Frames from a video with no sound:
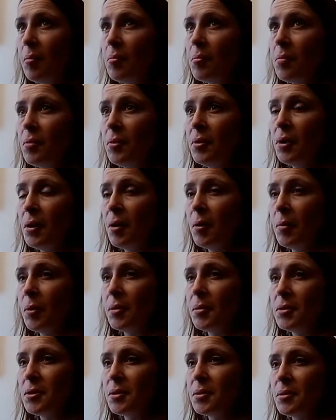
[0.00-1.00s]
You know, we were
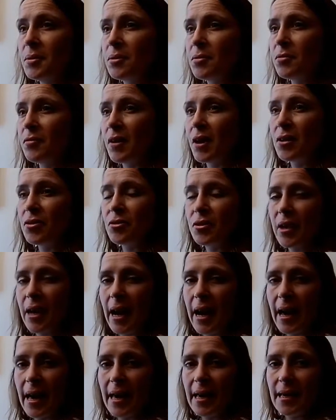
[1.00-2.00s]
doing sort of
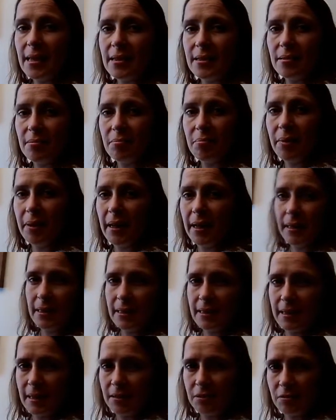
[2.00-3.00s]
100k's and being in the
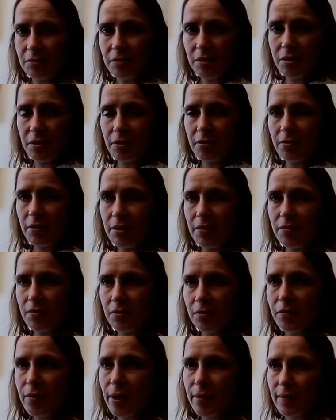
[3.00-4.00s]
saddle for 3, 4,
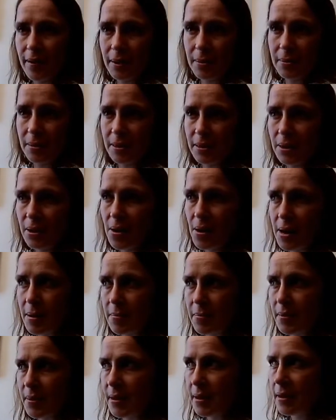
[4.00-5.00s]
5 hours at a time,
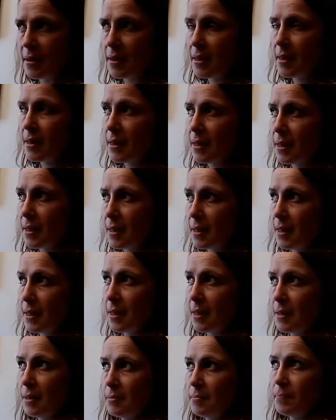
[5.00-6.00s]
that
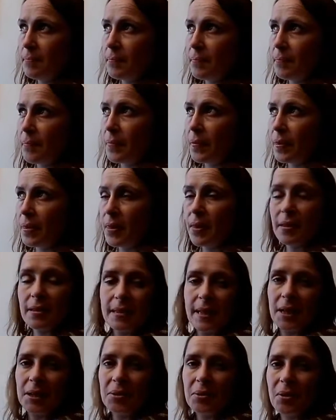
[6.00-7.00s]
the
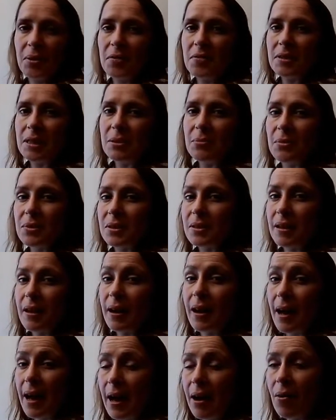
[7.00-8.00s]
saddle obviously wasn't cut
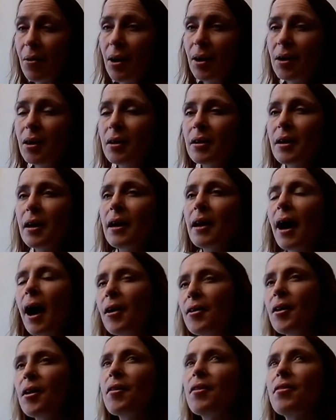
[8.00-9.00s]
out, and
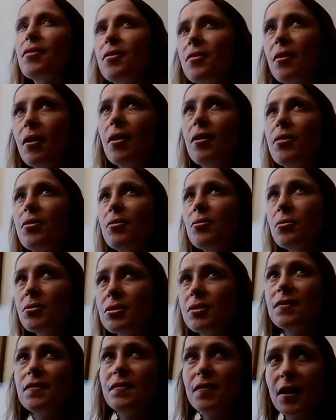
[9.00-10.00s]
I thought
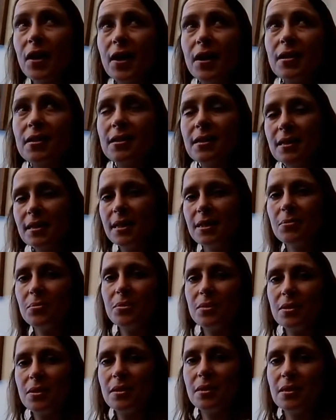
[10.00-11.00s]
at first that it was
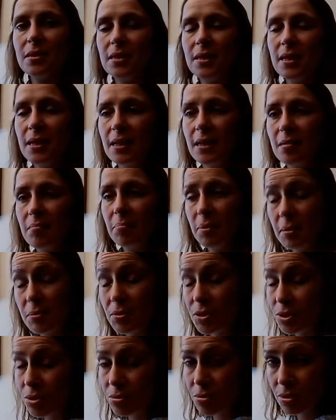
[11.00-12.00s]
the bib
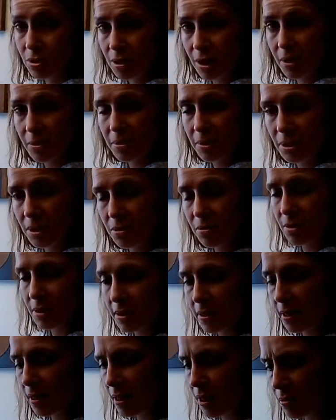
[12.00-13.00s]
shorts that I was using,
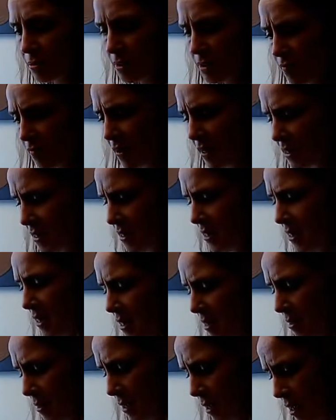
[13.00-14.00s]
and I was investing in